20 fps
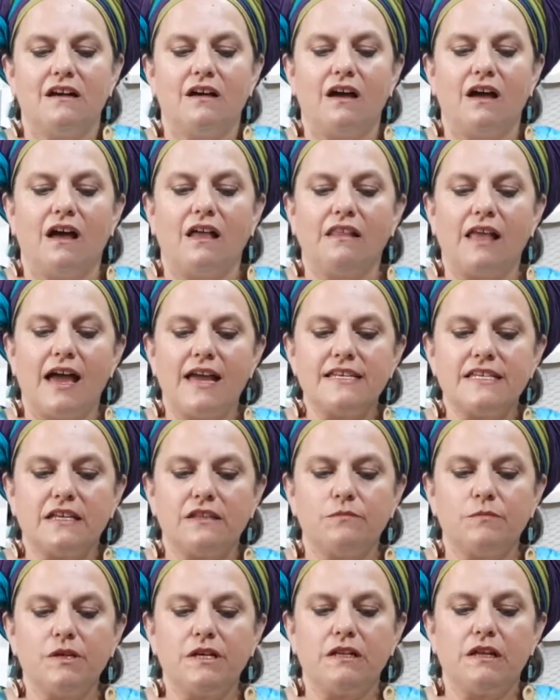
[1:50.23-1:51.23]
a line down
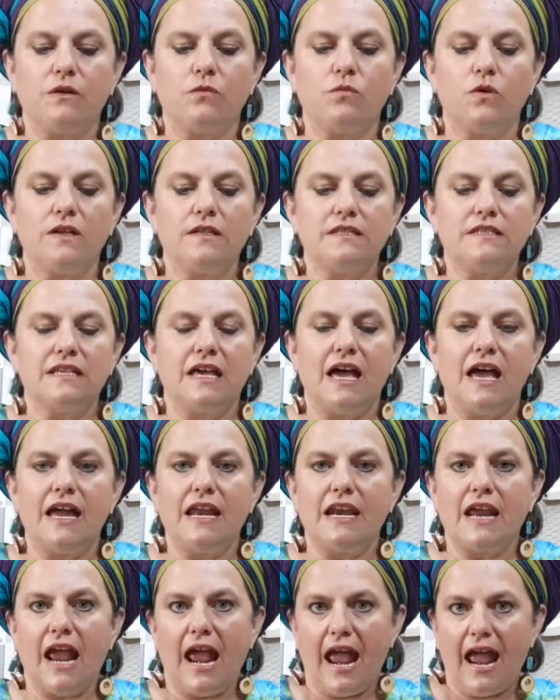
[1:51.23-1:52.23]
the middle on one
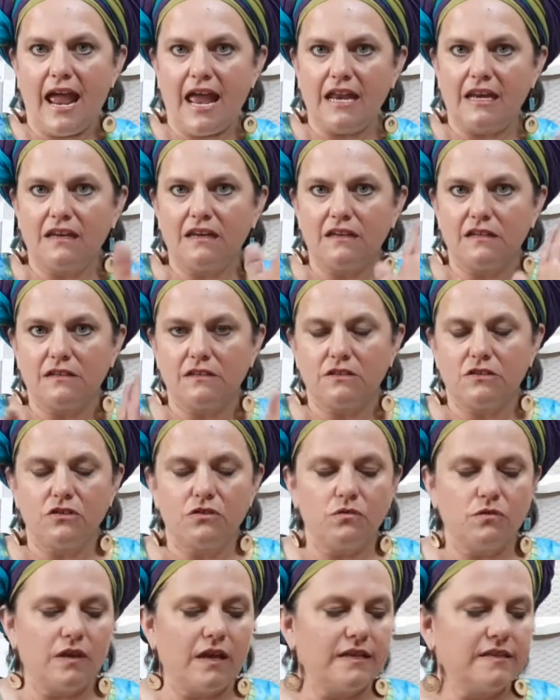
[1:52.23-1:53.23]
side and
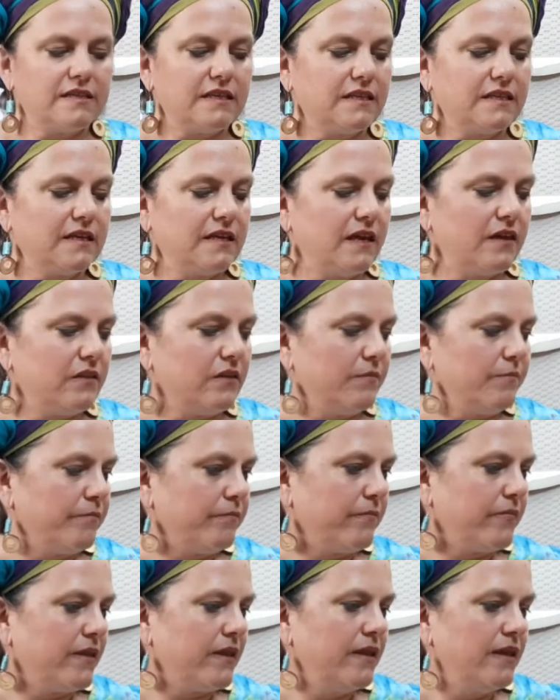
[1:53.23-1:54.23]
2 lines on the other.
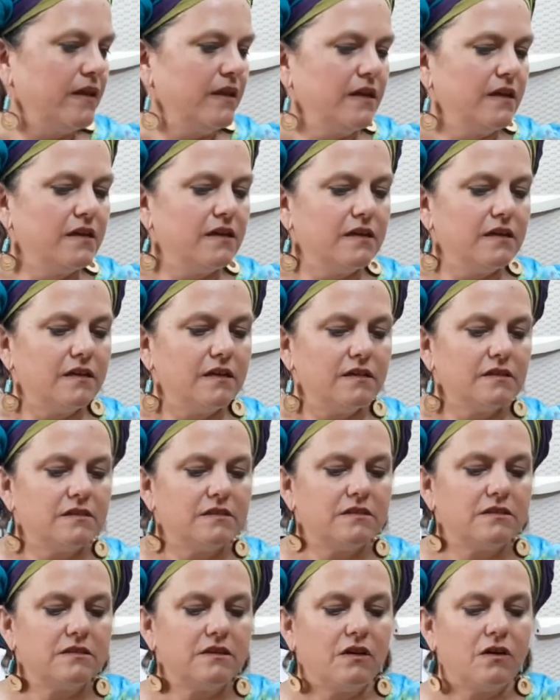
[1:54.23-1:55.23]

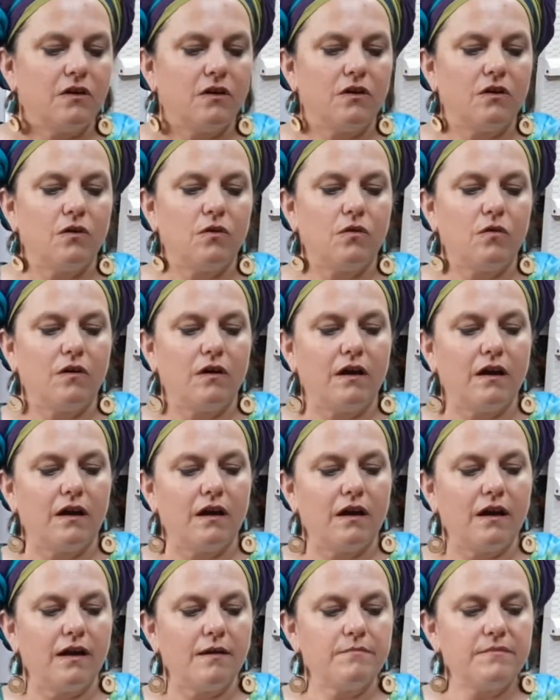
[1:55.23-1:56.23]
So
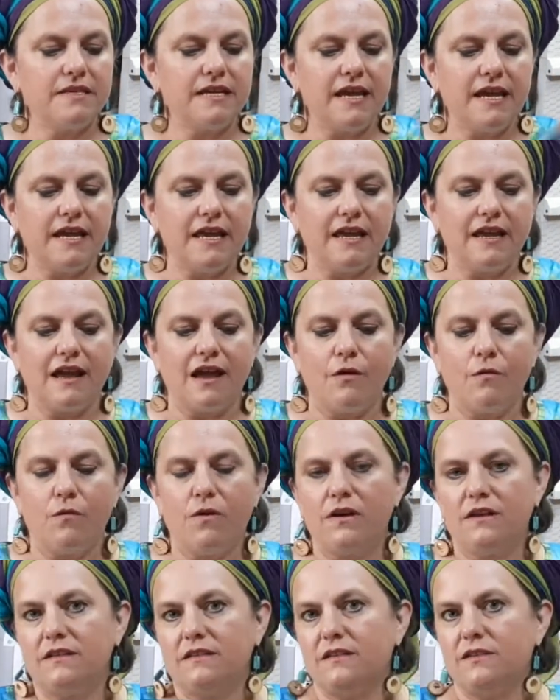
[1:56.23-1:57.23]
I
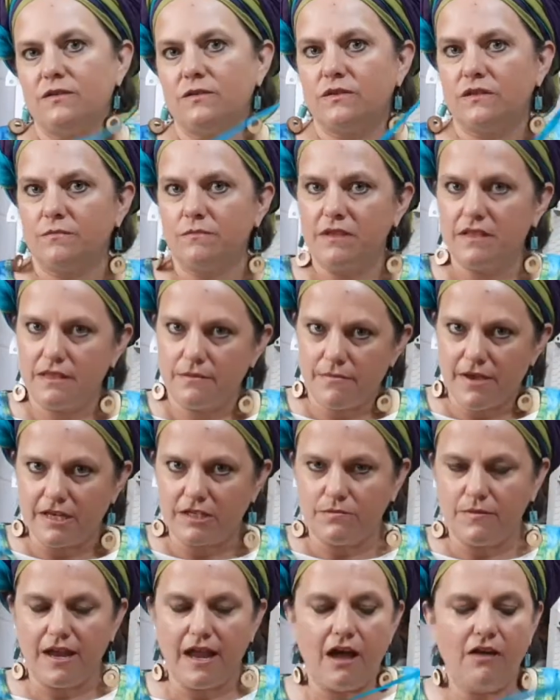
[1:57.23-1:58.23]
wanted to do something that
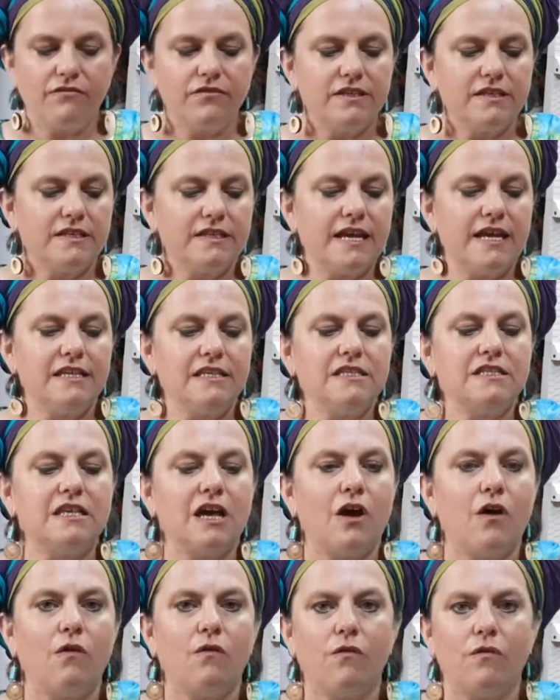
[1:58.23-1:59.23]
matched my outfit today.
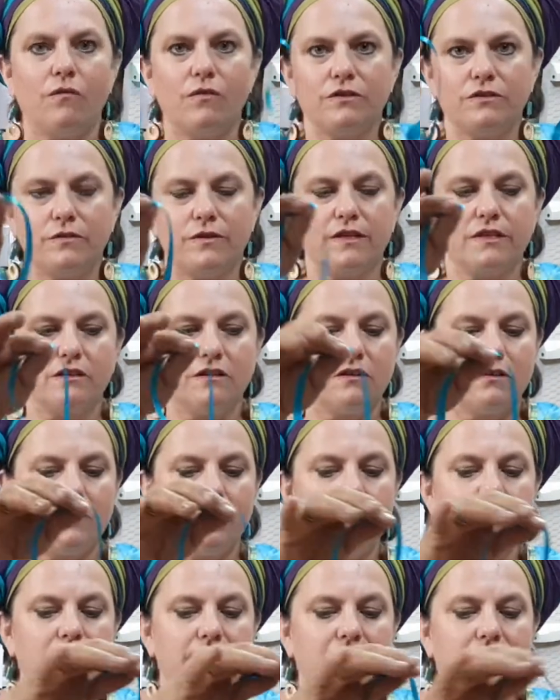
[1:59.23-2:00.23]
So we're doing
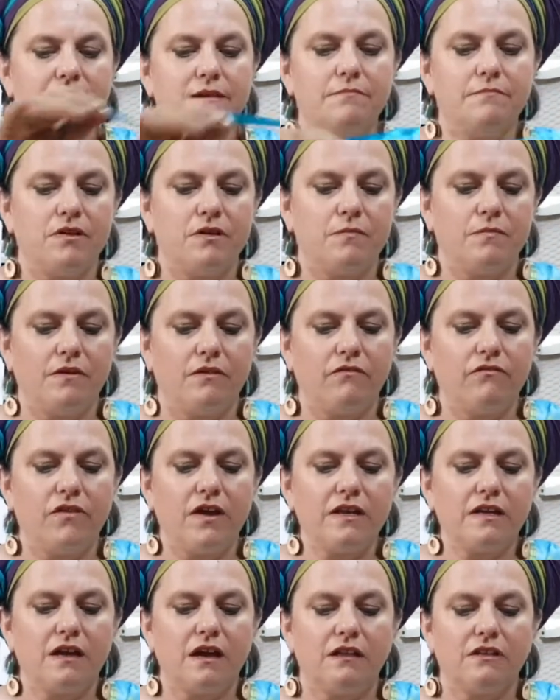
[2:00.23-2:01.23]
turquoise and purple,
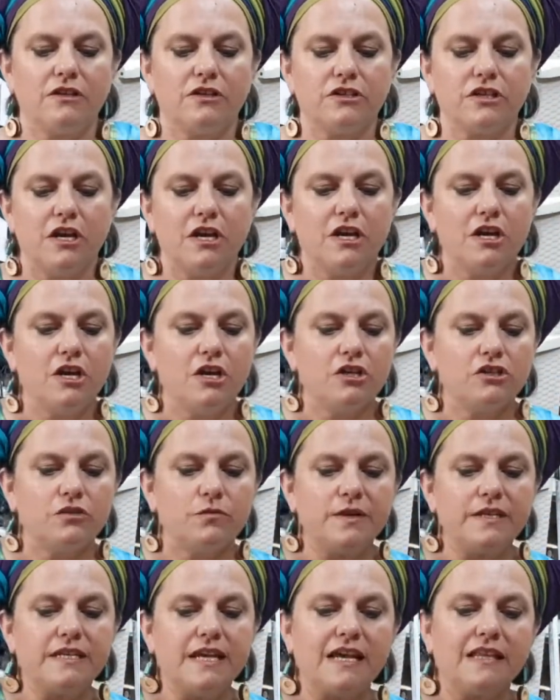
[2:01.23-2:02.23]
fun colors. So
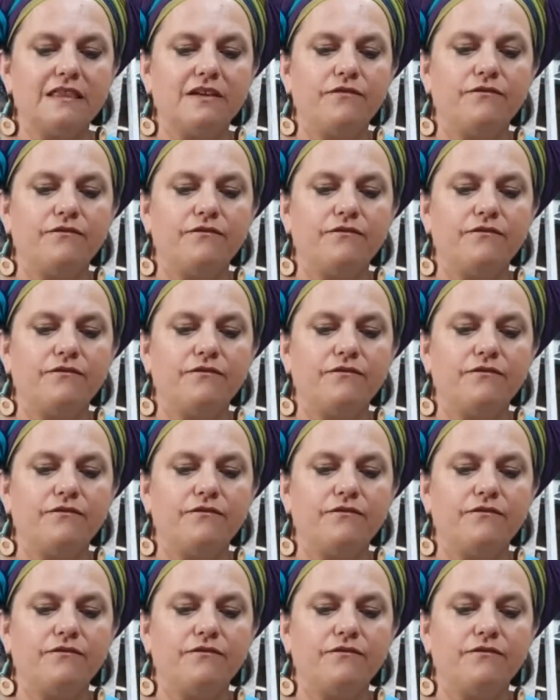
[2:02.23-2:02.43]
we take the